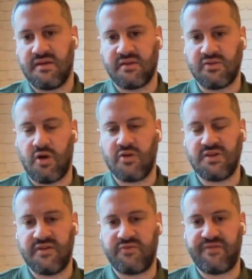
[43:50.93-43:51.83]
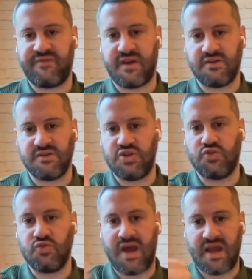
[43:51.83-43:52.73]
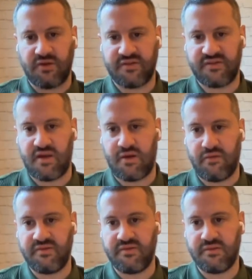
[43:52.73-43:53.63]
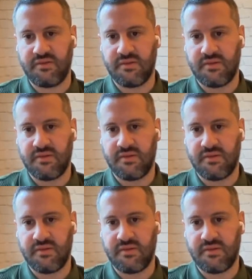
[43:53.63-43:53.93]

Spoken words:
then not only have we failed you and ourselves,